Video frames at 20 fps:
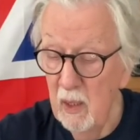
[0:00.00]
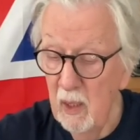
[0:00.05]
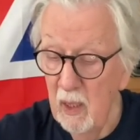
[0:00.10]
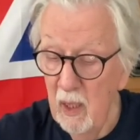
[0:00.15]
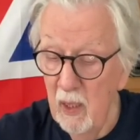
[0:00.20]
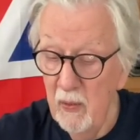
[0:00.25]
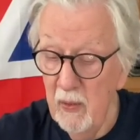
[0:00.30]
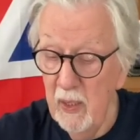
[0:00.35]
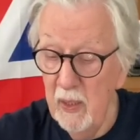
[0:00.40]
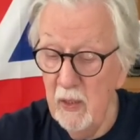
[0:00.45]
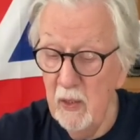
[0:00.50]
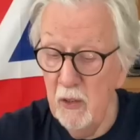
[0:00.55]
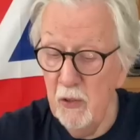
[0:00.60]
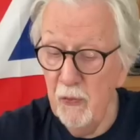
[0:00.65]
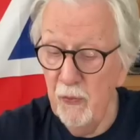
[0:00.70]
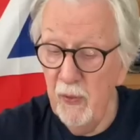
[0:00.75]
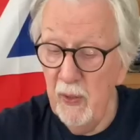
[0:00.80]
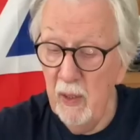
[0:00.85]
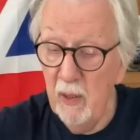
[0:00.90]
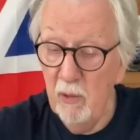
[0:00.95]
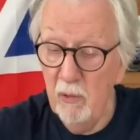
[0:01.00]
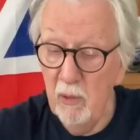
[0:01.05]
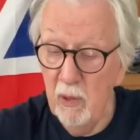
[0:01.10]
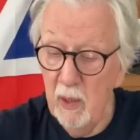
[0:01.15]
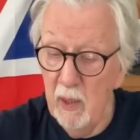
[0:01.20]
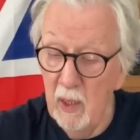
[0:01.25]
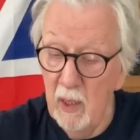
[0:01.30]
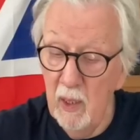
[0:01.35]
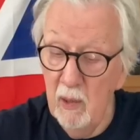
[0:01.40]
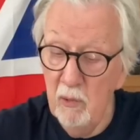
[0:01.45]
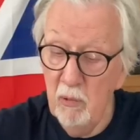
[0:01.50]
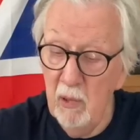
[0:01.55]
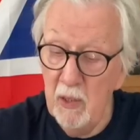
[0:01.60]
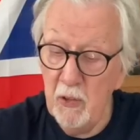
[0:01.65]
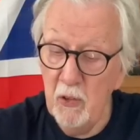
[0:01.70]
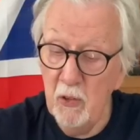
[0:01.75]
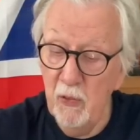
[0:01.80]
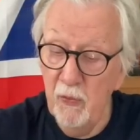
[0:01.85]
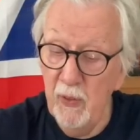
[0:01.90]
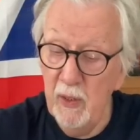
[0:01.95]
And then there's Vere.
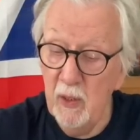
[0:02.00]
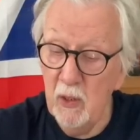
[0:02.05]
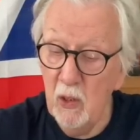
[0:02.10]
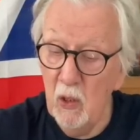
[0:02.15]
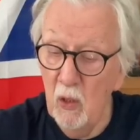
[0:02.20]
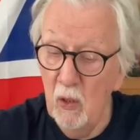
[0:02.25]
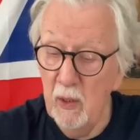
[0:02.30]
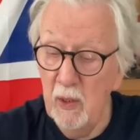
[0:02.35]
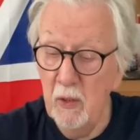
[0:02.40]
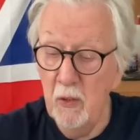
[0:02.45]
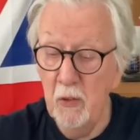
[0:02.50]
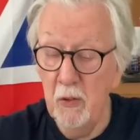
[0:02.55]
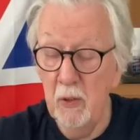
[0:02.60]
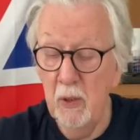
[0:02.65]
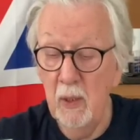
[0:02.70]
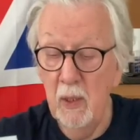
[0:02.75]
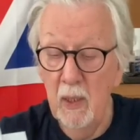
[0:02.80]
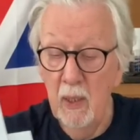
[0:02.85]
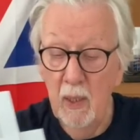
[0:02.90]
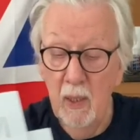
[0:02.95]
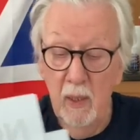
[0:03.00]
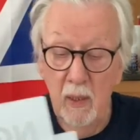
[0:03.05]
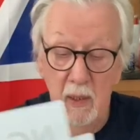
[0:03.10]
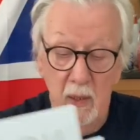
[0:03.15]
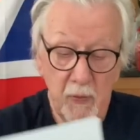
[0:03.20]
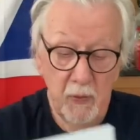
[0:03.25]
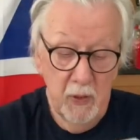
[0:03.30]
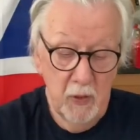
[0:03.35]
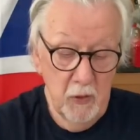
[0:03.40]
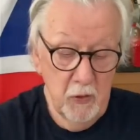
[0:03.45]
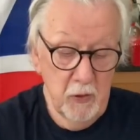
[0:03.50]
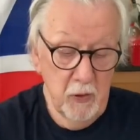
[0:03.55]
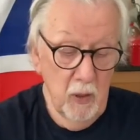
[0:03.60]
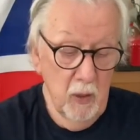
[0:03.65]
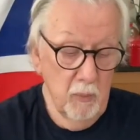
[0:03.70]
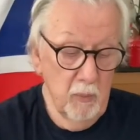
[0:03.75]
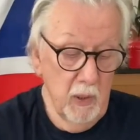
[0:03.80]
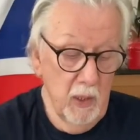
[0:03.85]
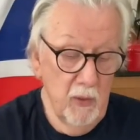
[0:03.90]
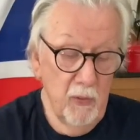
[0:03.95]
Reginald Vere Collins lived at the
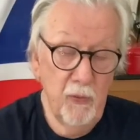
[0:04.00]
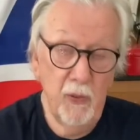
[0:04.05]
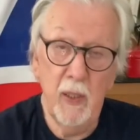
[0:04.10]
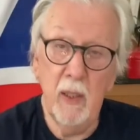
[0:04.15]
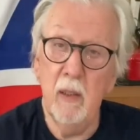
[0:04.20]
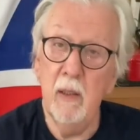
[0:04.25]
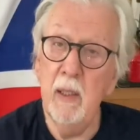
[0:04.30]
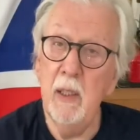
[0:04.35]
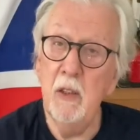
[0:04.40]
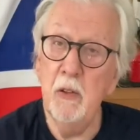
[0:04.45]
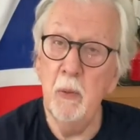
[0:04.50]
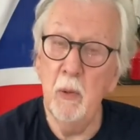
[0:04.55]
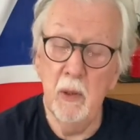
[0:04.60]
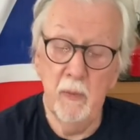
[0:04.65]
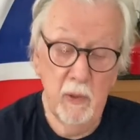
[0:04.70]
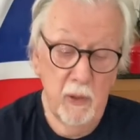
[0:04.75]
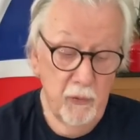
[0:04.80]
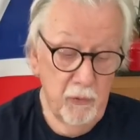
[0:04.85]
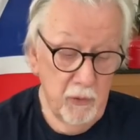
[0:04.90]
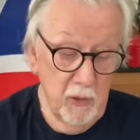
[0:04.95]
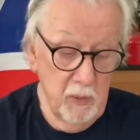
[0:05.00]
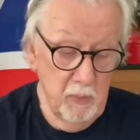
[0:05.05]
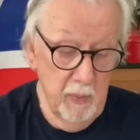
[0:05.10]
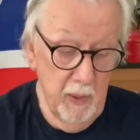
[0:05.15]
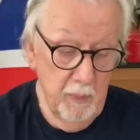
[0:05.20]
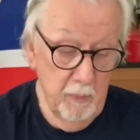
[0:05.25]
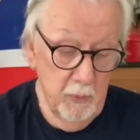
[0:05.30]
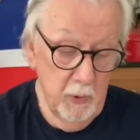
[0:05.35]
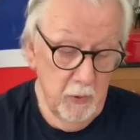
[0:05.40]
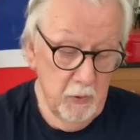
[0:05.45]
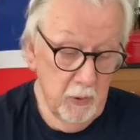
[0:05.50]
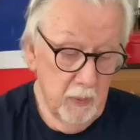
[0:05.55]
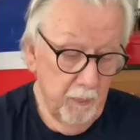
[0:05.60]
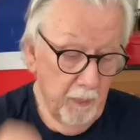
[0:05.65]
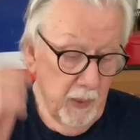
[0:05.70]
Somme. Vere is one of our fruit members.